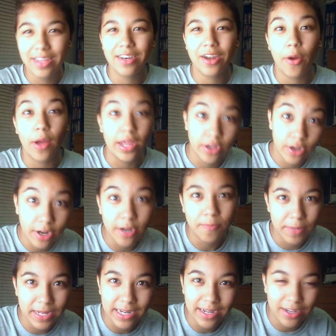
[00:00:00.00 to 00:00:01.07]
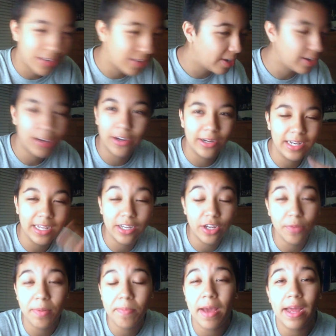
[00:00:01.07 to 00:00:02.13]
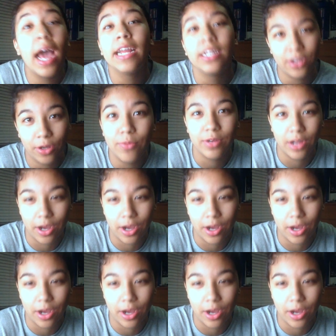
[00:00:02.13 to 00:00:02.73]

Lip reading: You know, he could be good, he could be bad, I don't